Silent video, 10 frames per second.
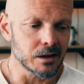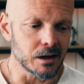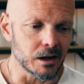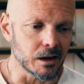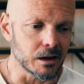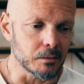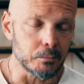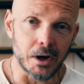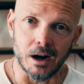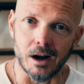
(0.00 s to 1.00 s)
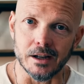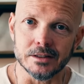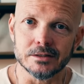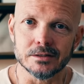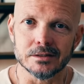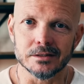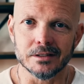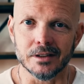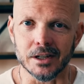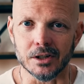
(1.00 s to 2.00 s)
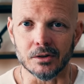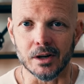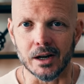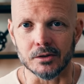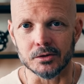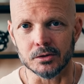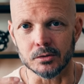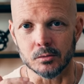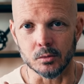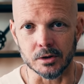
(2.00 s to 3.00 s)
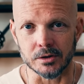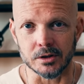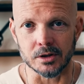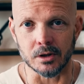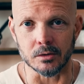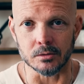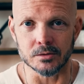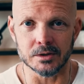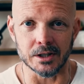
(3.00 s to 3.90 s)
uh, pause. They know how to work the tones.